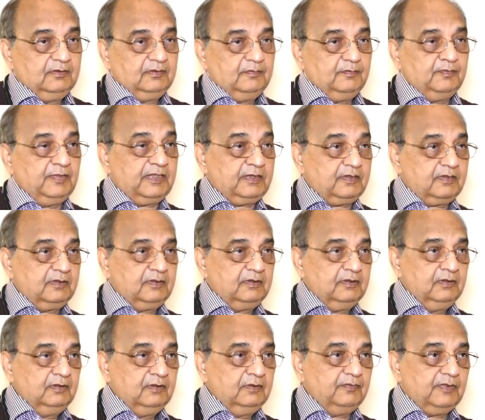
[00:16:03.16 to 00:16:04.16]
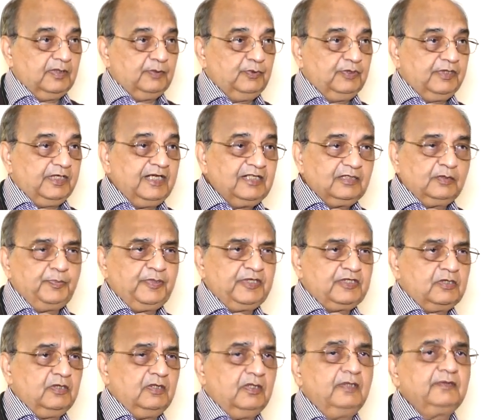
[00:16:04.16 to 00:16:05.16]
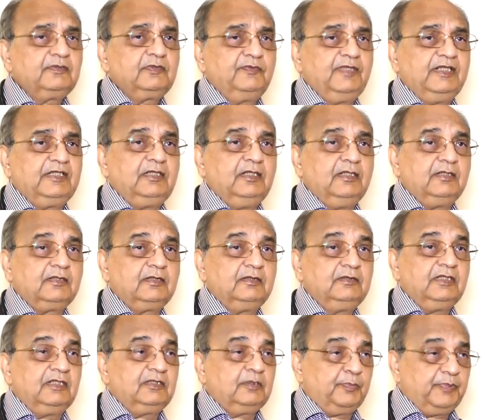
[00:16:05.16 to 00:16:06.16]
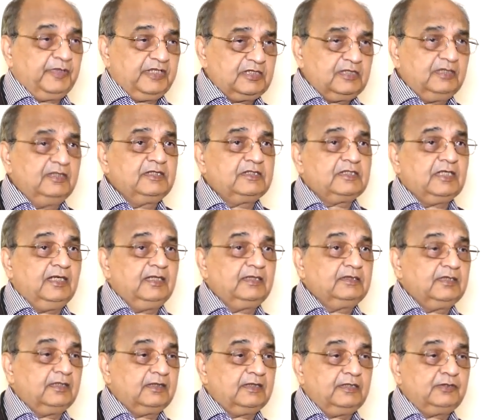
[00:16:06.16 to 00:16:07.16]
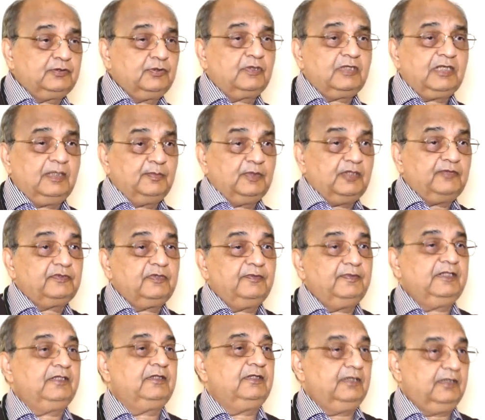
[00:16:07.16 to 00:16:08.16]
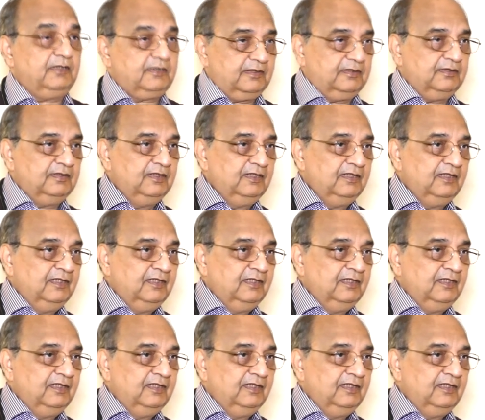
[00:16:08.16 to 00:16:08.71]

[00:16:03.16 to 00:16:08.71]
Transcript: But when we take the patient off the ventilator, then the patient decides that I should come off the ventilator.